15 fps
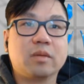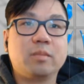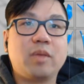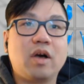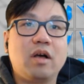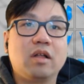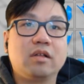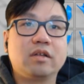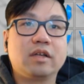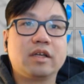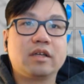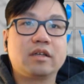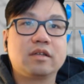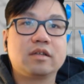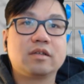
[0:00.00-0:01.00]
ball
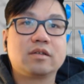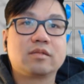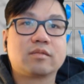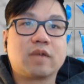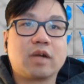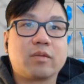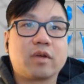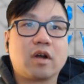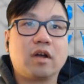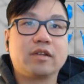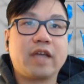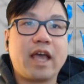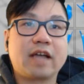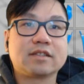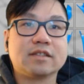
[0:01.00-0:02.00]
right where all
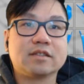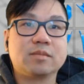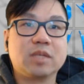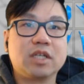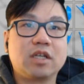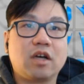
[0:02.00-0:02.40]
the axes meet.